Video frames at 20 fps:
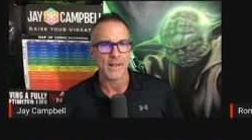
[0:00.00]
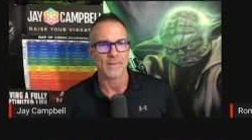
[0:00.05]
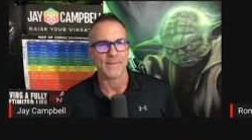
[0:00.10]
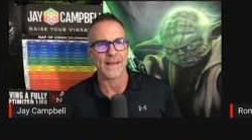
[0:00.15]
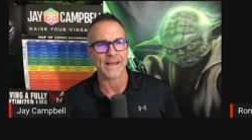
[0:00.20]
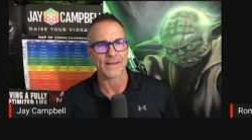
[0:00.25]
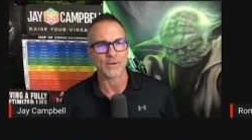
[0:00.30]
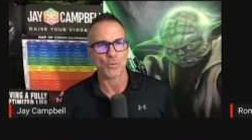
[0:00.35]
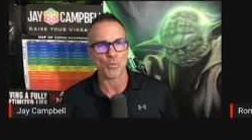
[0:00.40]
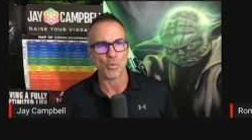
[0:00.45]

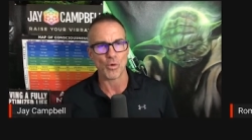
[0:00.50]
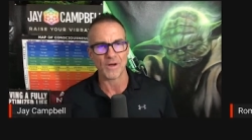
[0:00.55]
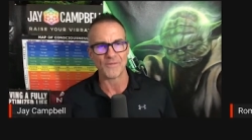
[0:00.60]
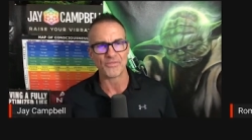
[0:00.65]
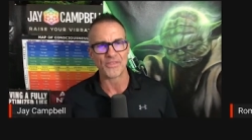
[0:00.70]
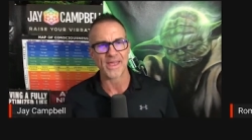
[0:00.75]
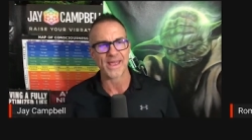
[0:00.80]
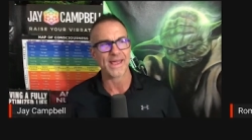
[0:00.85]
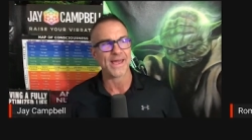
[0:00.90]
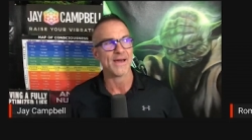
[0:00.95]
Like
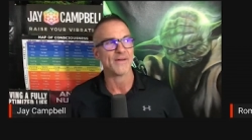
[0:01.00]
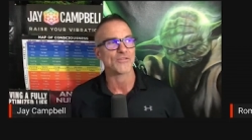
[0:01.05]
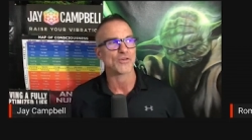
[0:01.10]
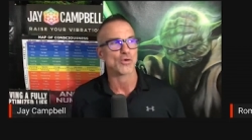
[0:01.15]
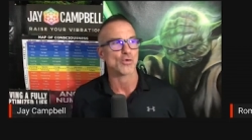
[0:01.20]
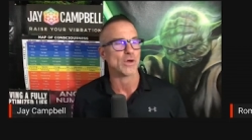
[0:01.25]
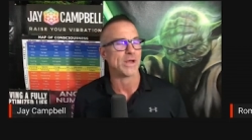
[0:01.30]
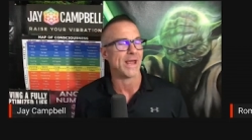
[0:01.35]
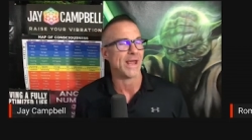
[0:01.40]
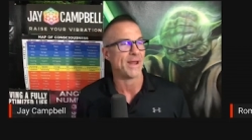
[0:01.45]
what they have
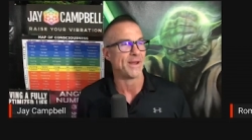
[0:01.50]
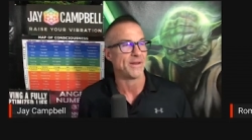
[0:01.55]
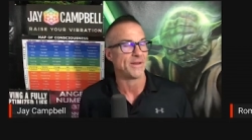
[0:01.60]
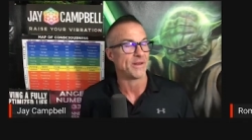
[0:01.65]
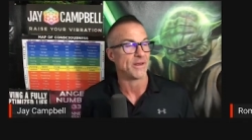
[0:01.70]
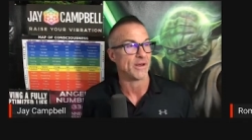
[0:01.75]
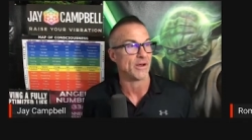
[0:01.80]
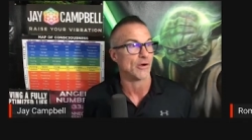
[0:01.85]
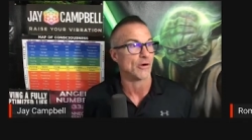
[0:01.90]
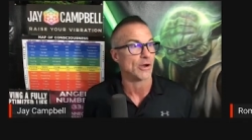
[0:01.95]
created
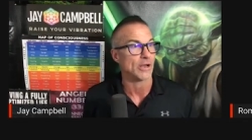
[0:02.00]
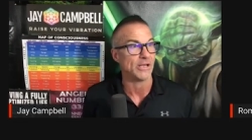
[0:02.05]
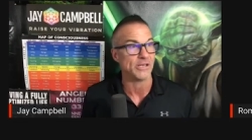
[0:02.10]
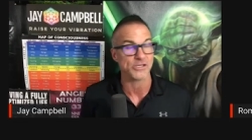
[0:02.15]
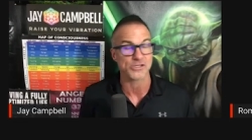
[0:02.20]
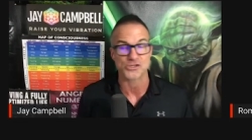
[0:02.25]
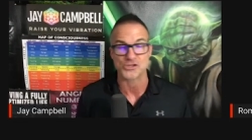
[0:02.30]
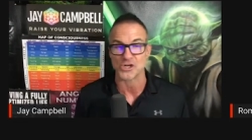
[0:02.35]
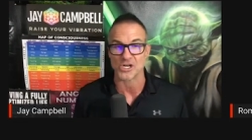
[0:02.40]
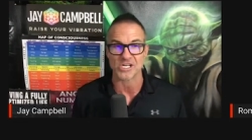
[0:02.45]
here
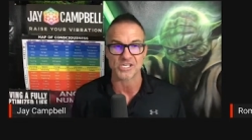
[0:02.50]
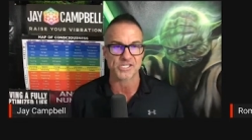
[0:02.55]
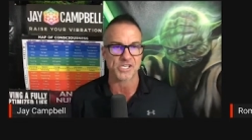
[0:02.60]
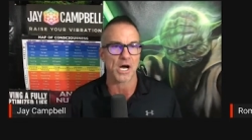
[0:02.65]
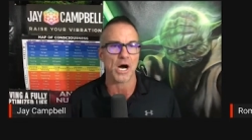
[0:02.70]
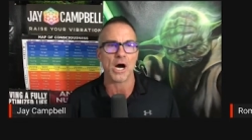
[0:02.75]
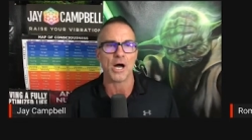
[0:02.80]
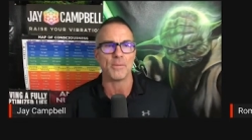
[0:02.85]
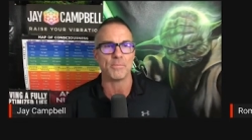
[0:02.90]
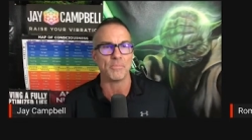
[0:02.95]
is
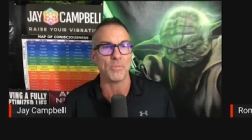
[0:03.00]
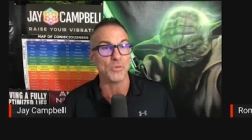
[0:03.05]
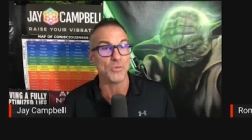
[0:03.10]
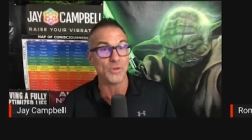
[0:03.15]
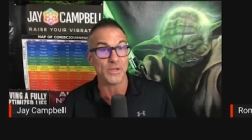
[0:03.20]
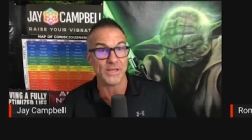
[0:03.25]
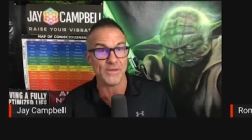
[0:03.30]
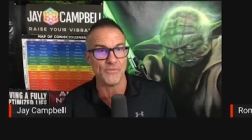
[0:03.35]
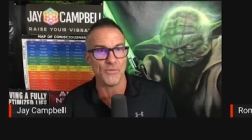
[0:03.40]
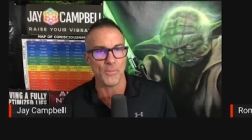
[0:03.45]
just
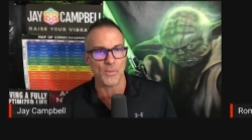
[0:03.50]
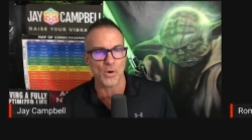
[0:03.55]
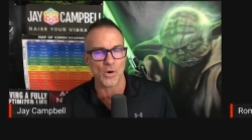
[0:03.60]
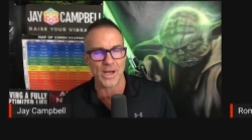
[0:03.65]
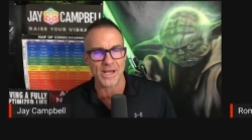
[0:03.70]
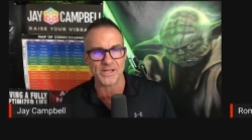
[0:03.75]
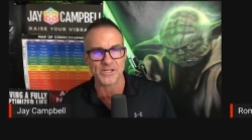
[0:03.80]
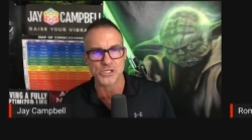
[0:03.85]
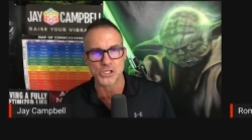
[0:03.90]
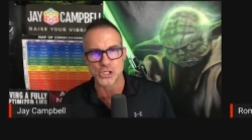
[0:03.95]

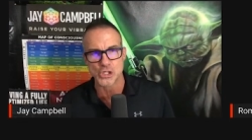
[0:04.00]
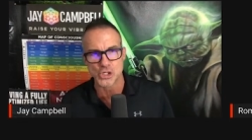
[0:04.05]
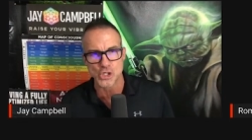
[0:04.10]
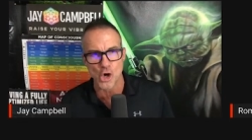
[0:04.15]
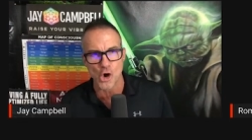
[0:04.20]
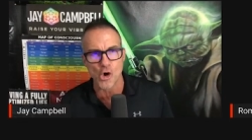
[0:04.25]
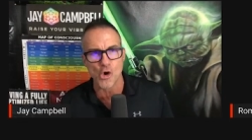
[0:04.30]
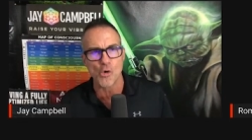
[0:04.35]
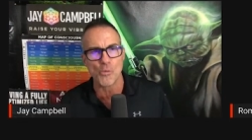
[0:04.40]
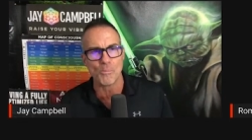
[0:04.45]
unbelievable and
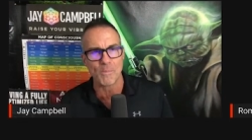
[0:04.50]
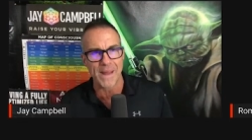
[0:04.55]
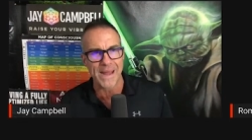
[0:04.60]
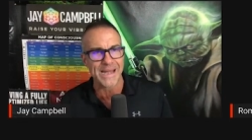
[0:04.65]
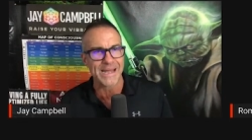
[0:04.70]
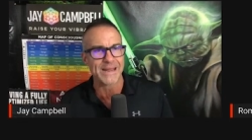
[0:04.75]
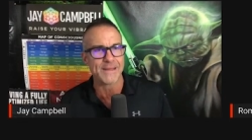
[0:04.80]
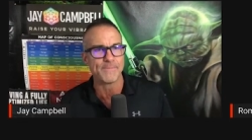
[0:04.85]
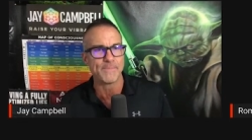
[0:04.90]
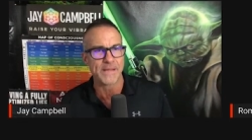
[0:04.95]
so
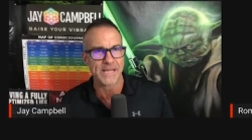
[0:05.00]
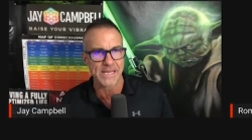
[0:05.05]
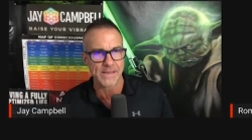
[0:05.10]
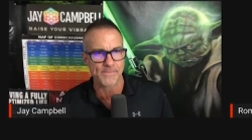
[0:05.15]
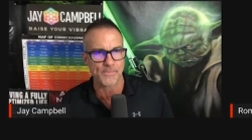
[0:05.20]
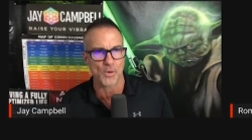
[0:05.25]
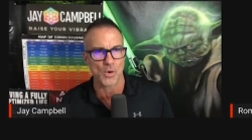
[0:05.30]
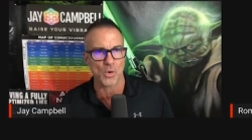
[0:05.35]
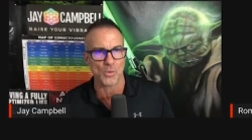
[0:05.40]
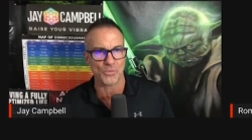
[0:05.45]
many
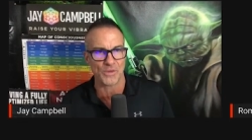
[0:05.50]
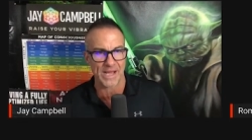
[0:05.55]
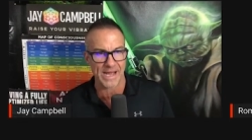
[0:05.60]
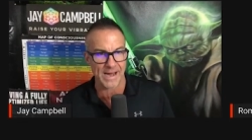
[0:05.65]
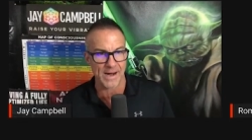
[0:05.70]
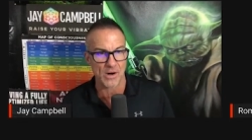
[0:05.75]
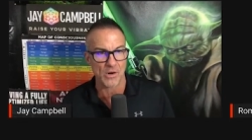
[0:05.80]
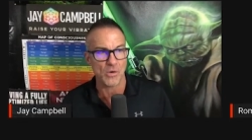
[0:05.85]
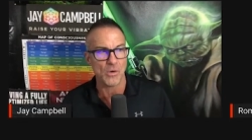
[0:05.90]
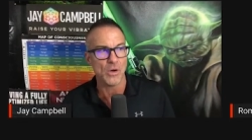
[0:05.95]
people
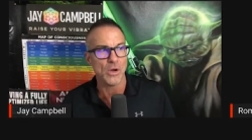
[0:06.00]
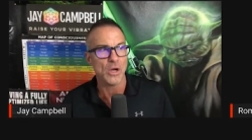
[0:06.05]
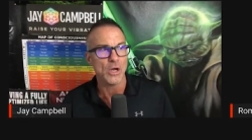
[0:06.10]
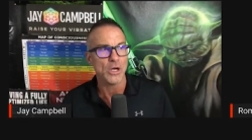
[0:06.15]
now